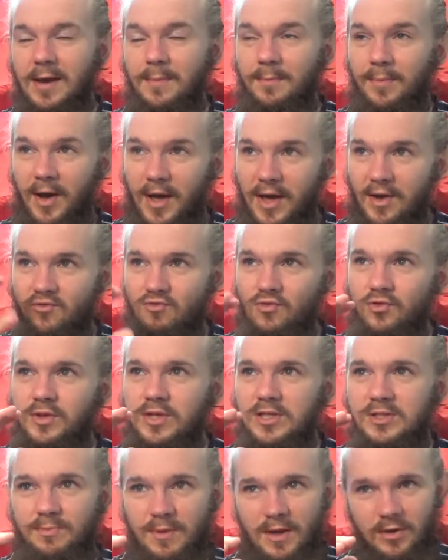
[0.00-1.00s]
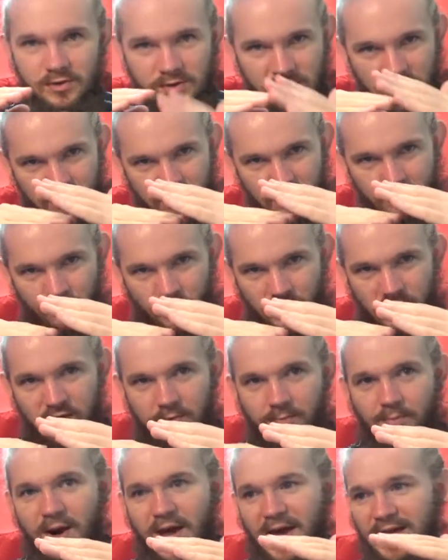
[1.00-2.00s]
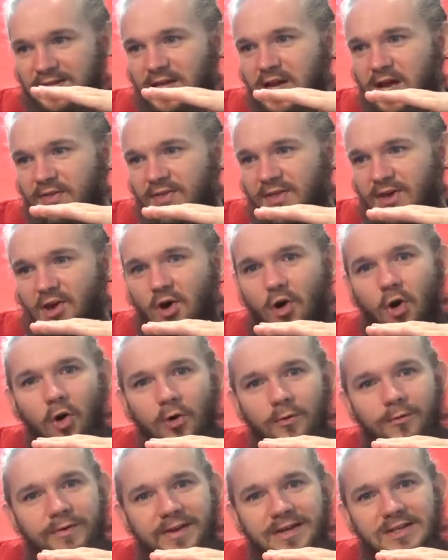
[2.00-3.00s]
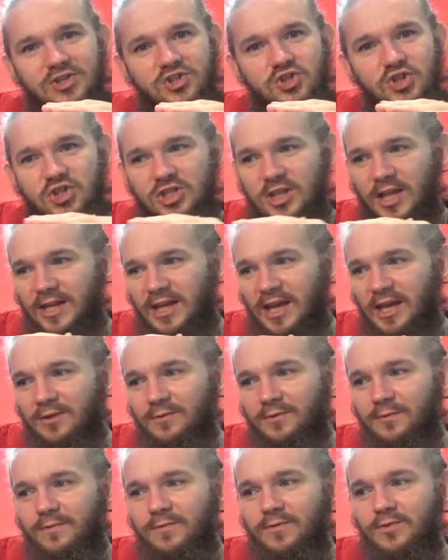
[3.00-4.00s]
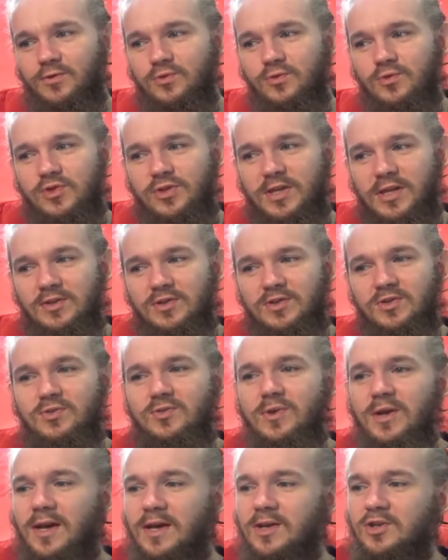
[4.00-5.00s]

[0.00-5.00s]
but it really smells like, with the bread, the coffee is just like infused into it.